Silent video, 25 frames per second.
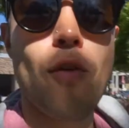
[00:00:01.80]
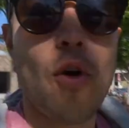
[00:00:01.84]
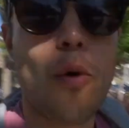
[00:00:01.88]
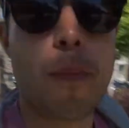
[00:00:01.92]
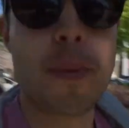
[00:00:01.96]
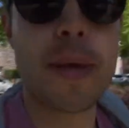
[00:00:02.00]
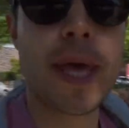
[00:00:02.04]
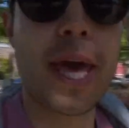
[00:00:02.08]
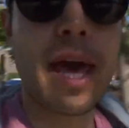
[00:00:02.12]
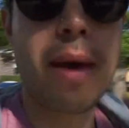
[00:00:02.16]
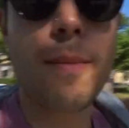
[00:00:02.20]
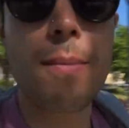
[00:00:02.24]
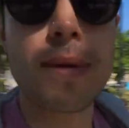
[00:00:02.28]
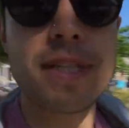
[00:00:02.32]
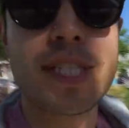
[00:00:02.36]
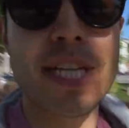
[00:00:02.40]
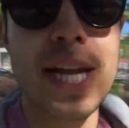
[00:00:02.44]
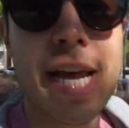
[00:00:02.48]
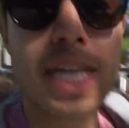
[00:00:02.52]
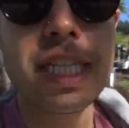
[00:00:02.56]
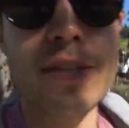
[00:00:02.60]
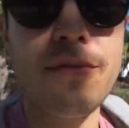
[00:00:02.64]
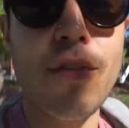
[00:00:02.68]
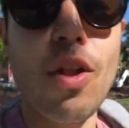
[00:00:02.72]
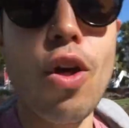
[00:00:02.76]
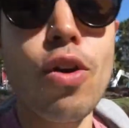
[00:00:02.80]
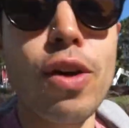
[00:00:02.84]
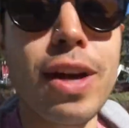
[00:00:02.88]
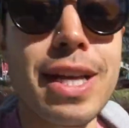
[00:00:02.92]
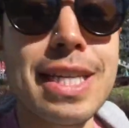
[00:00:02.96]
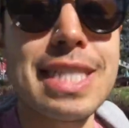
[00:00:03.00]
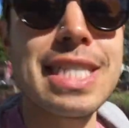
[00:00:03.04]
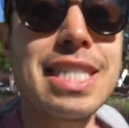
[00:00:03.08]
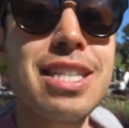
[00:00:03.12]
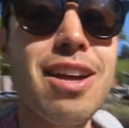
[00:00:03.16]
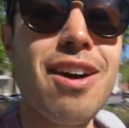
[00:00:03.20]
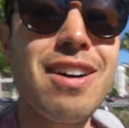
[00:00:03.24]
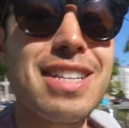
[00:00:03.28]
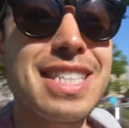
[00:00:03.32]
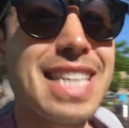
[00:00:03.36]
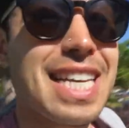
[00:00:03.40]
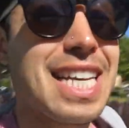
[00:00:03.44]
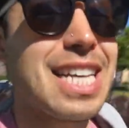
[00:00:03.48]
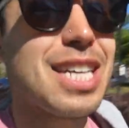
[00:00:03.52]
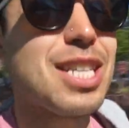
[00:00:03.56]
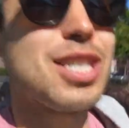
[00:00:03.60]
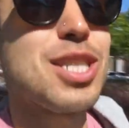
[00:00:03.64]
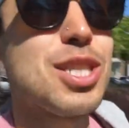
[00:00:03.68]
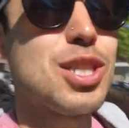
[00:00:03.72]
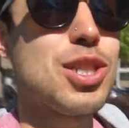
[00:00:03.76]
4pm. Today's vlog is
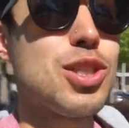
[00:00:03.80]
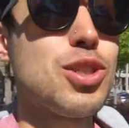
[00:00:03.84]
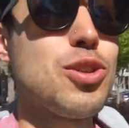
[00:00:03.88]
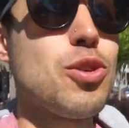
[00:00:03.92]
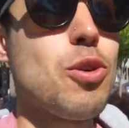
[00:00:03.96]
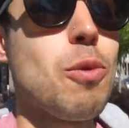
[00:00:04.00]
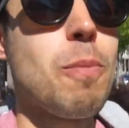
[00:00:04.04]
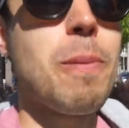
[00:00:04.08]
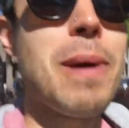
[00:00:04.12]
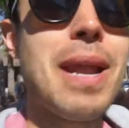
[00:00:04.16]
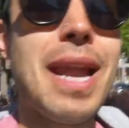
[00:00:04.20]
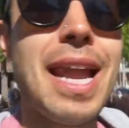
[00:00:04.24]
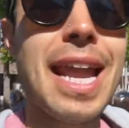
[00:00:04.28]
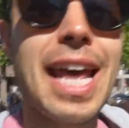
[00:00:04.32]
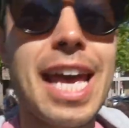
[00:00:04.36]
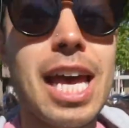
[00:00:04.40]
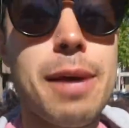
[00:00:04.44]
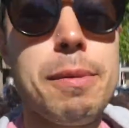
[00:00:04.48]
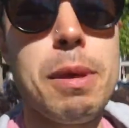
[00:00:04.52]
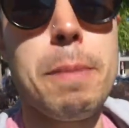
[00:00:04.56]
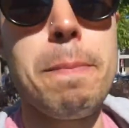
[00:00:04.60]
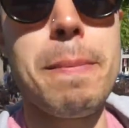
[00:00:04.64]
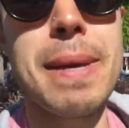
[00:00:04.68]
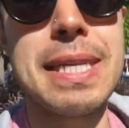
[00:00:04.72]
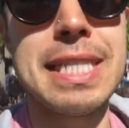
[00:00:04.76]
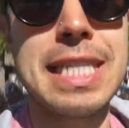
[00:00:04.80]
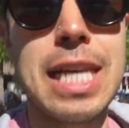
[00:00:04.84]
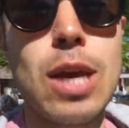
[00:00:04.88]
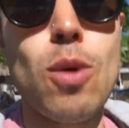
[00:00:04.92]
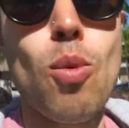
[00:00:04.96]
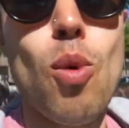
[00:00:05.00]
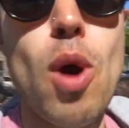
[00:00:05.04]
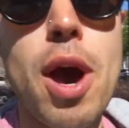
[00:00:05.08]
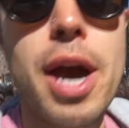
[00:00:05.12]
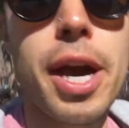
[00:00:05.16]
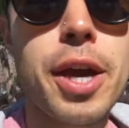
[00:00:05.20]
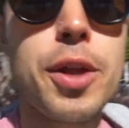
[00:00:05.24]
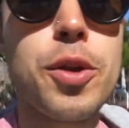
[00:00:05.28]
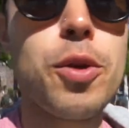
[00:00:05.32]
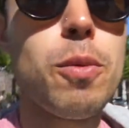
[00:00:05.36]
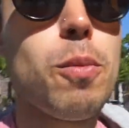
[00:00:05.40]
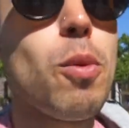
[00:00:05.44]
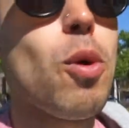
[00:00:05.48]
starting super late. I've been busy working all